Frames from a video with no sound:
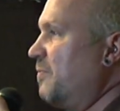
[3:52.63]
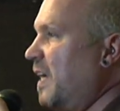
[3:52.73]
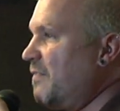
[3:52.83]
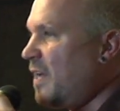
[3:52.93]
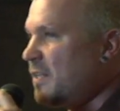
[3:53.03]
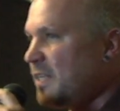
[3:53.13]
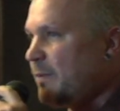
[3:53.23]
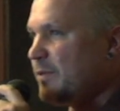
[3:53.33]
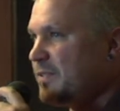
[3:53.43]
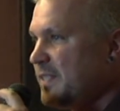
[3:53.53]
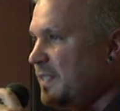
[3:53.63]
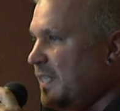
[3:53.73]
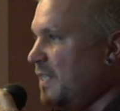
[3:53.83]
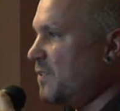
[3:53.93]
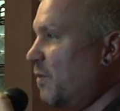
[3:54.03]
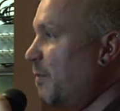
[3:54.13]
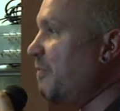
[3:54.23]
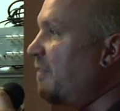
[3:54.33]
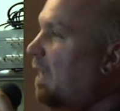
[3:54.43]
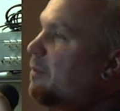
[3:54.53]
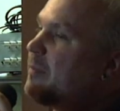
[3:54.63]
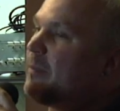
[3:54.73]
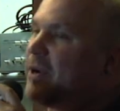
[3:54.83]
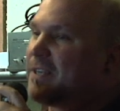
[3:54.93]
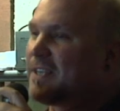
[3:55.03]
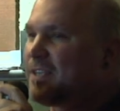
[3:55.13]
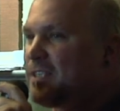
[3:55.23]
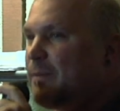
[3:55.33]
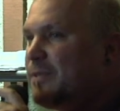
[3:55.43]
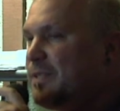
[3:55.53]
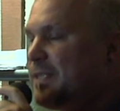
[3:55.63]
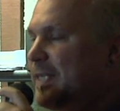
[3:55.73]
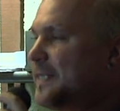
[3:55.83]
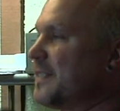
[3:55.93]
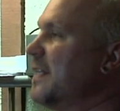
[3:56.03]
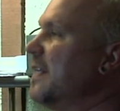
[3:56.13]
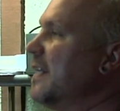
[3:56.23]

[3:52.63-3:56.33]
if I have Alzheimer's disease or my family member has Alzheimer's disease?